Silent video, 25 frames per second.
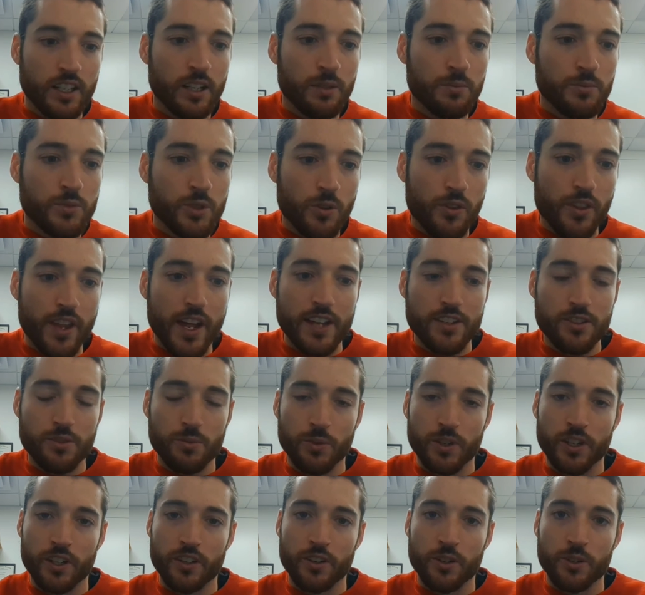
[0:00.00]
So that's
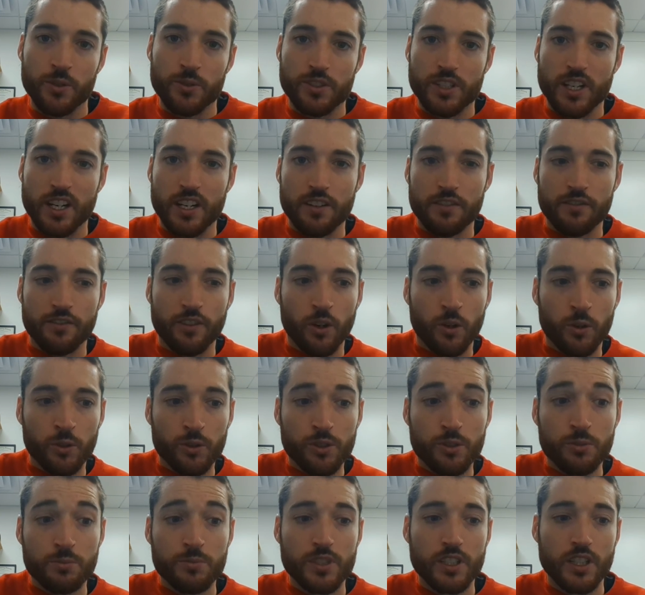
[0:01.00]
where those kind of
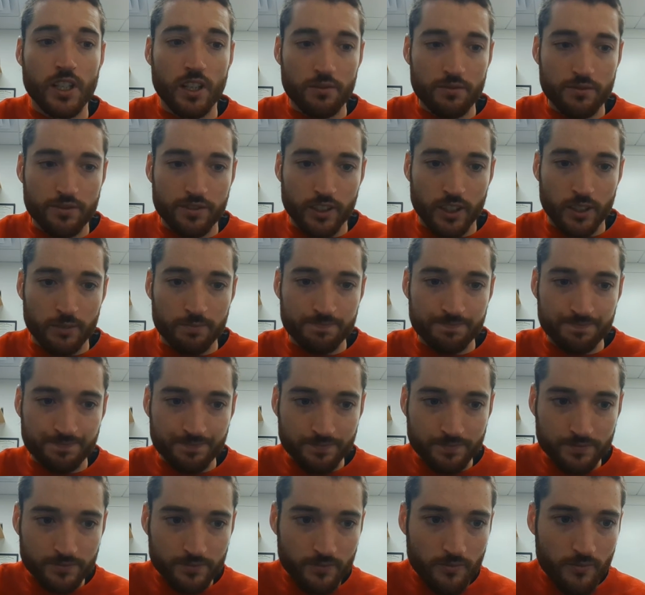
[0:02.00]
volumes come from.
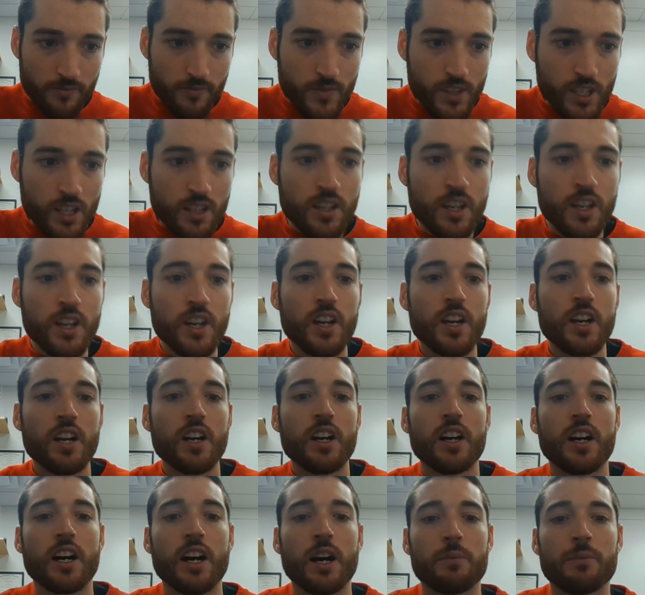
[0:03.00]

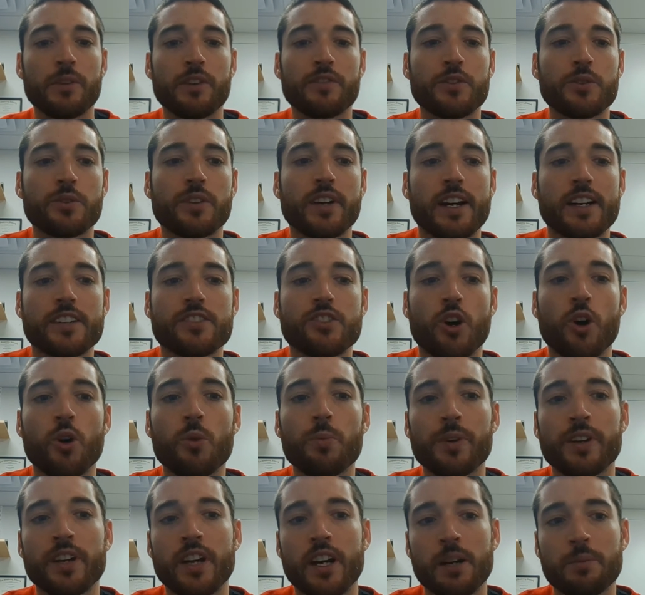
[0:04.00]
If you guys
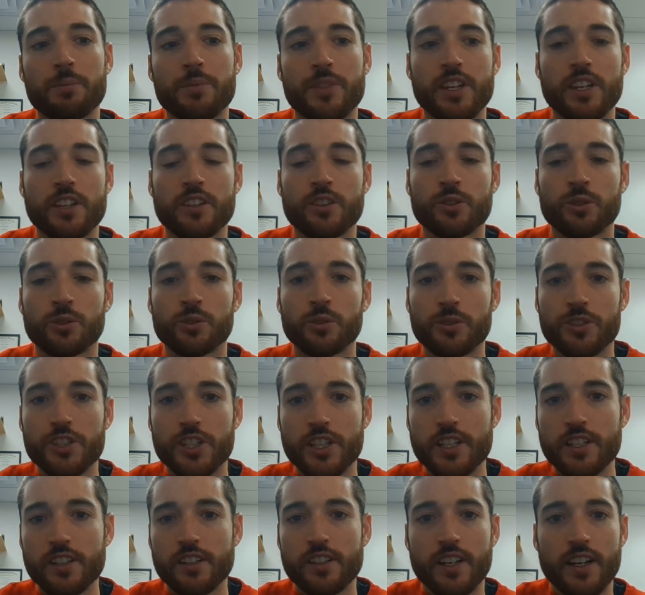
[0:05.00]
open up the Google
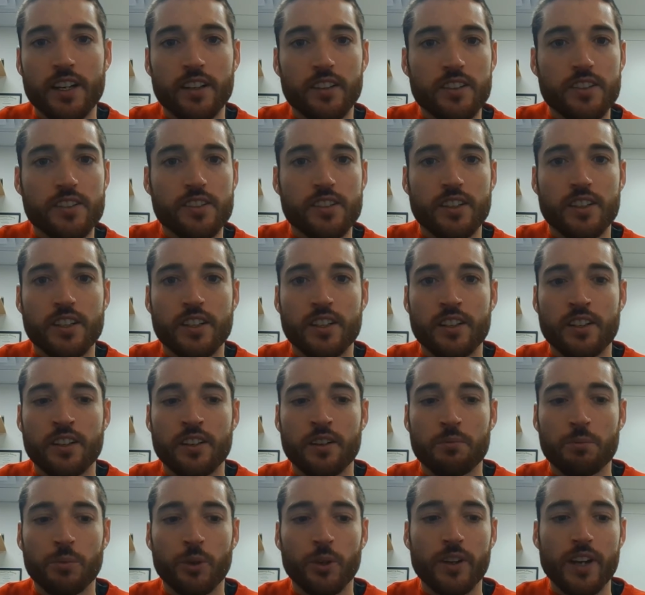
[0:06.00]
Sheet,
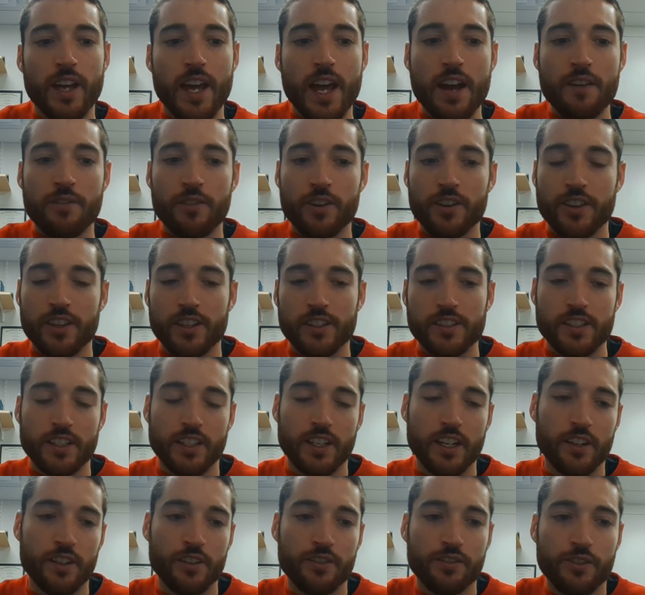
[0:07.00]
Ellison put everything
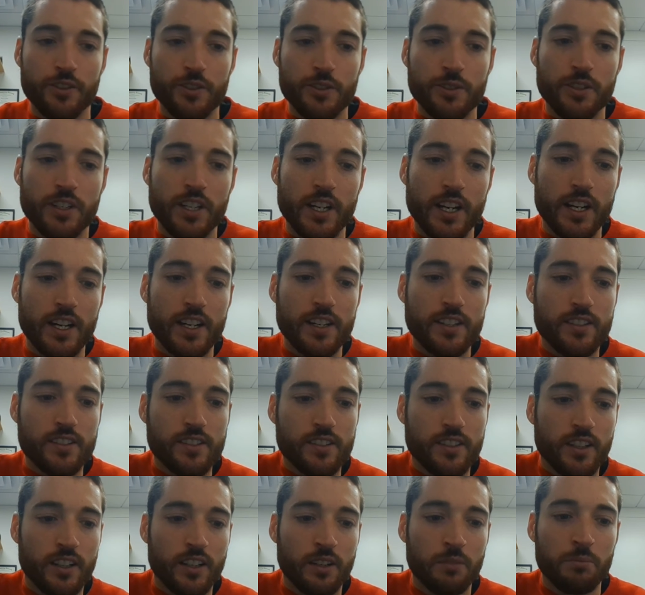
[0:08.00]
together for you guys,
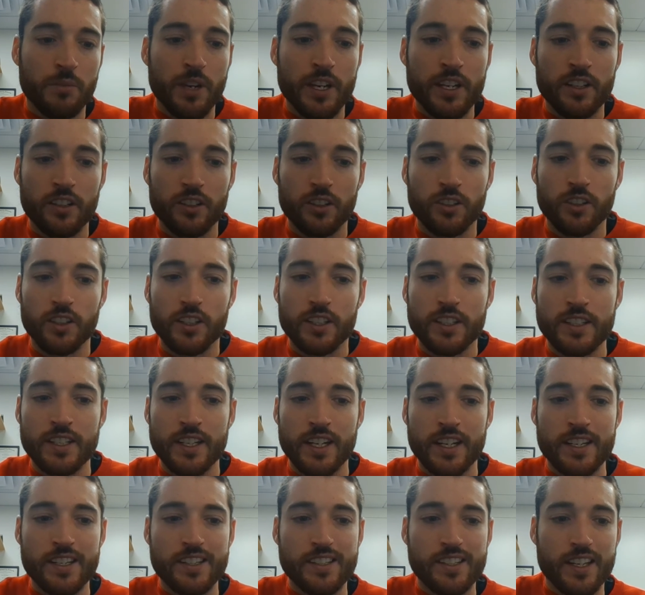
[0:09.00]
made it look
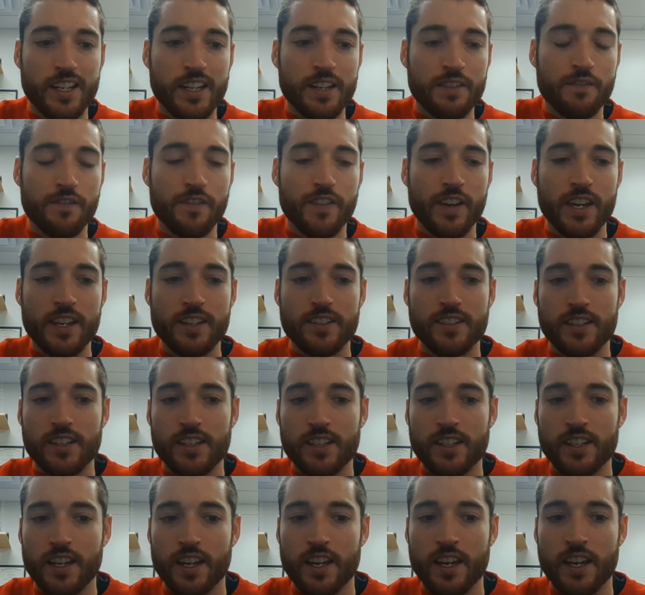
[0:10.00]
nice and
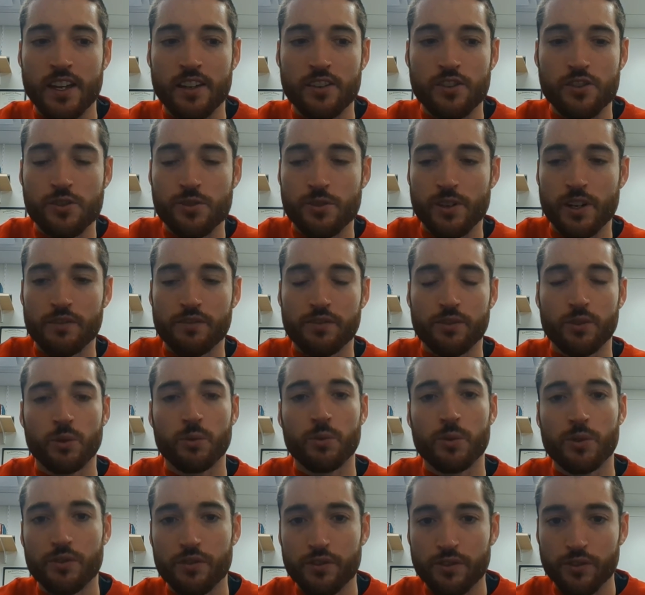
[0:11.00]
fancy and
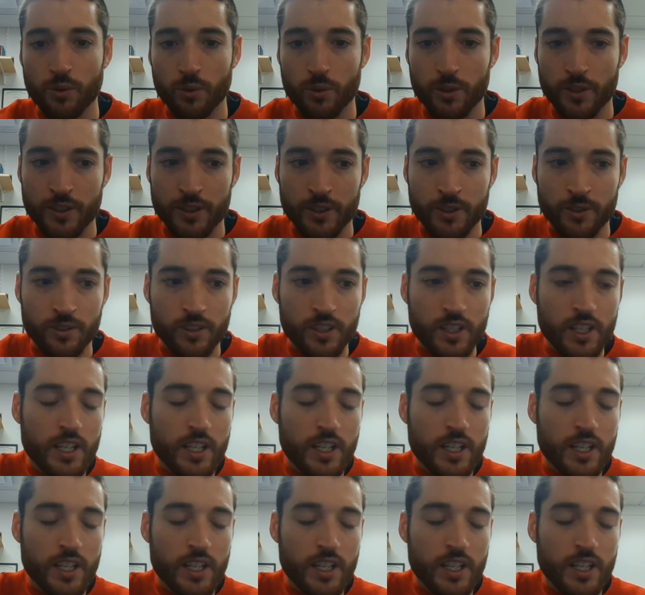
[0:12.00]
straightforward for you.